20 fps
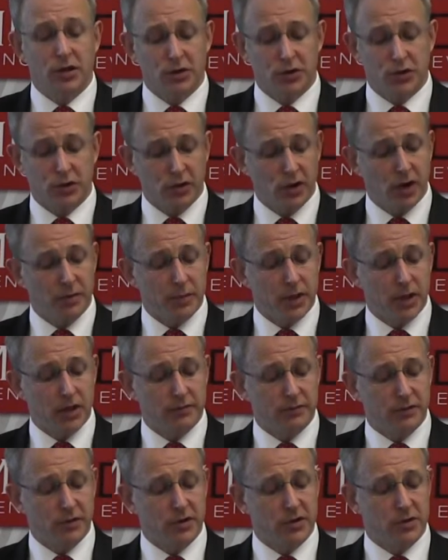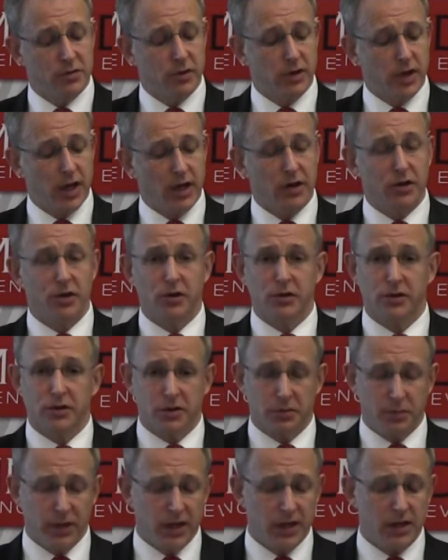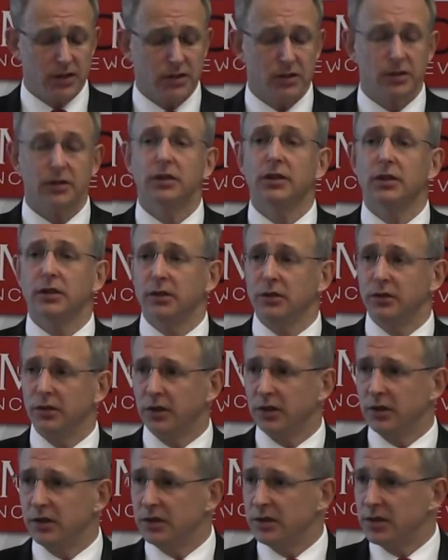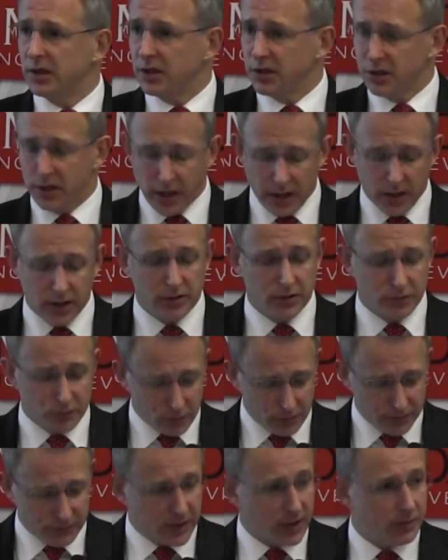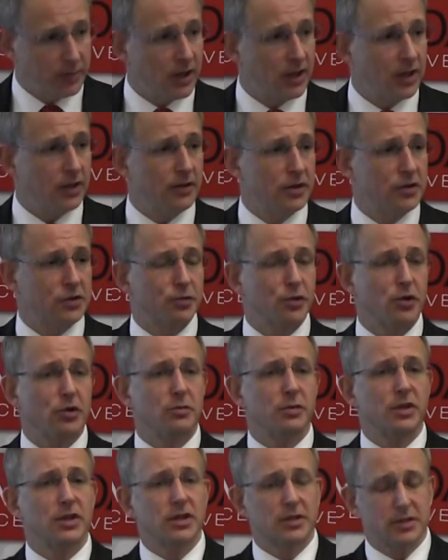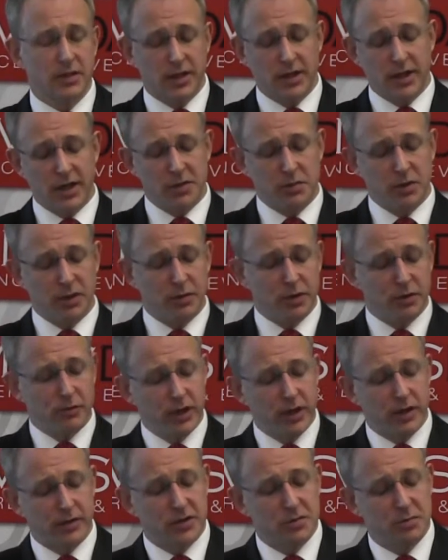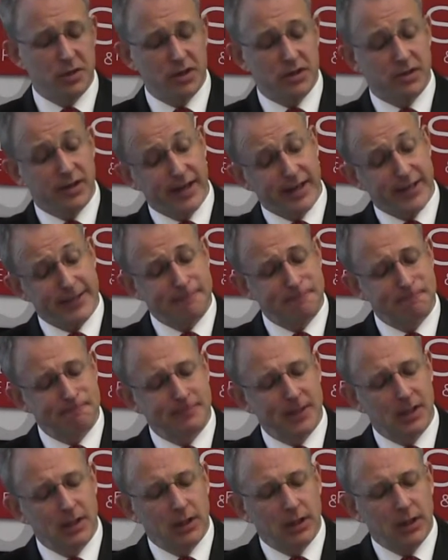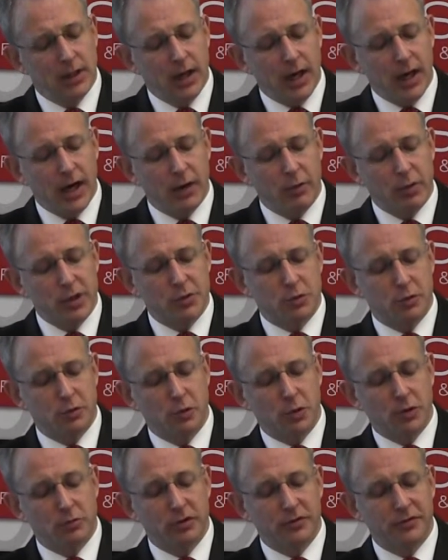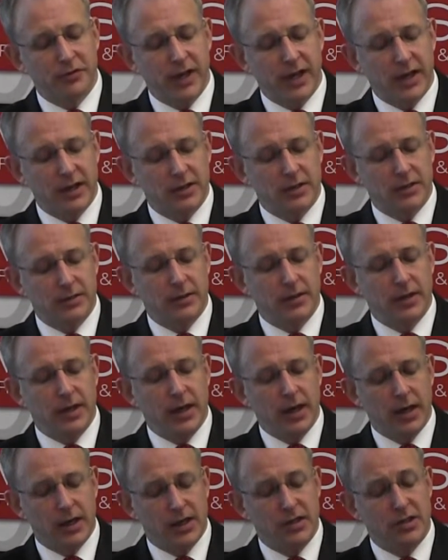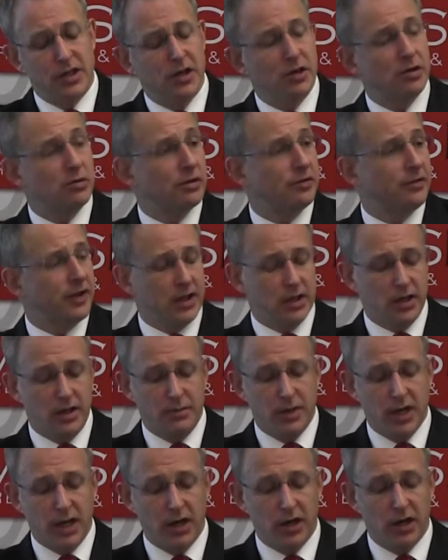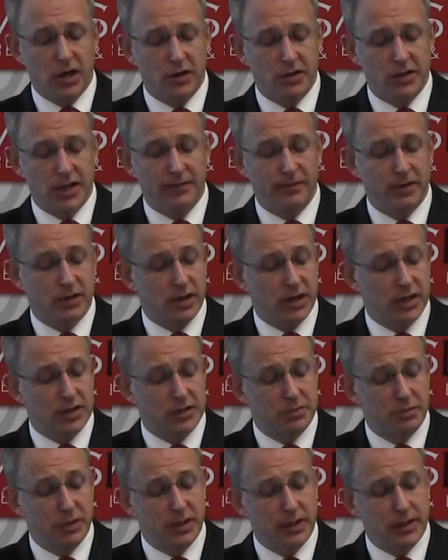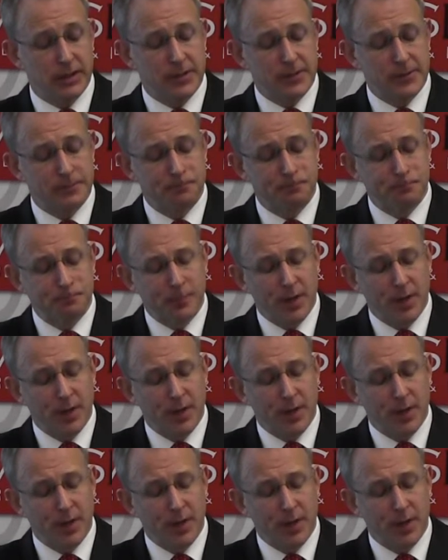should not be confused with end user speeds, not a distinction I need to draw for this room, just in case people are reading the speech later, which will continue to reflect NBN Co.'s advertised speeds.